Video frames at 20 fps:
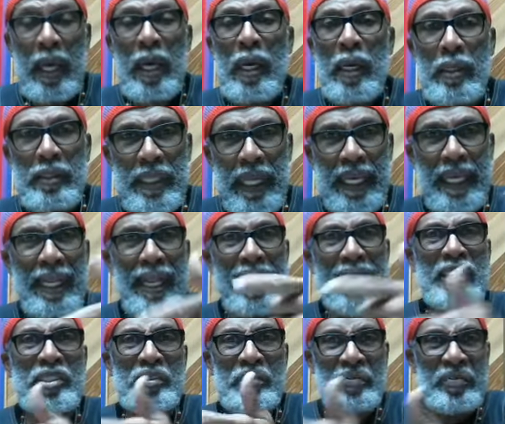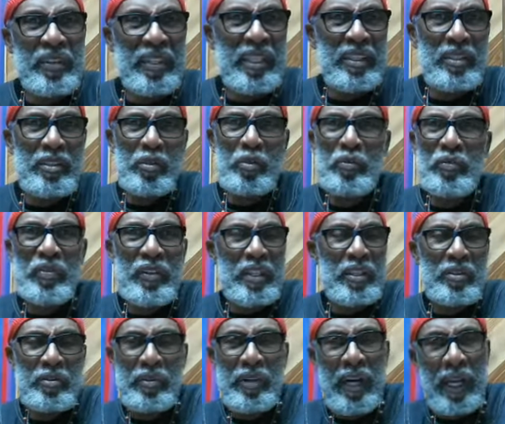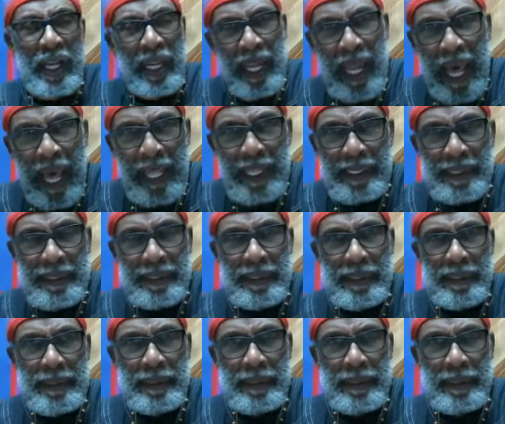because they get an extra $5,200, $5,300.